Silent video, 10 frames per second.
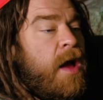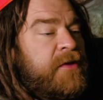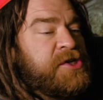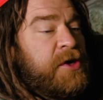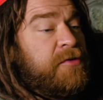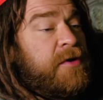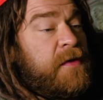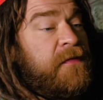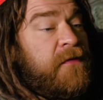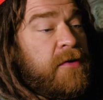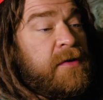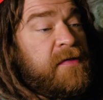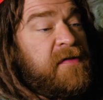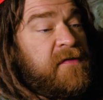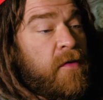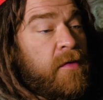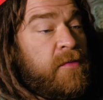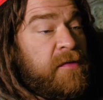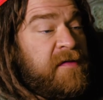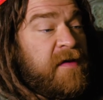The children on the 30th story
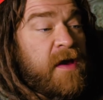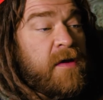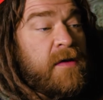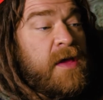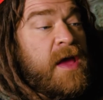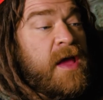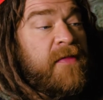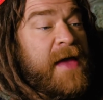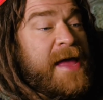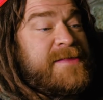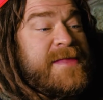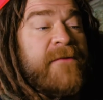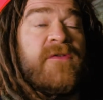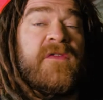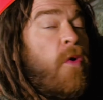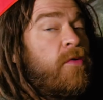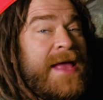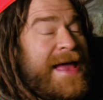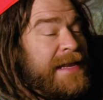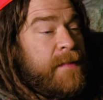were scared. They had never
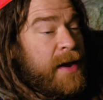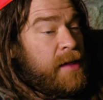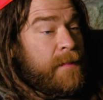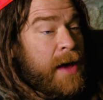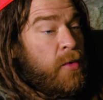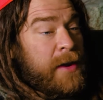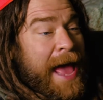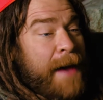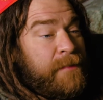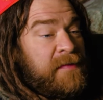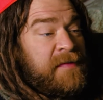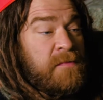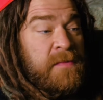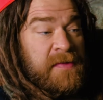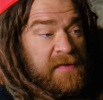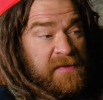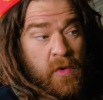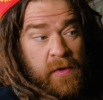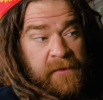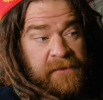told anybody about what happened to Mrs.
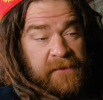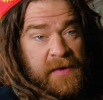Gorf.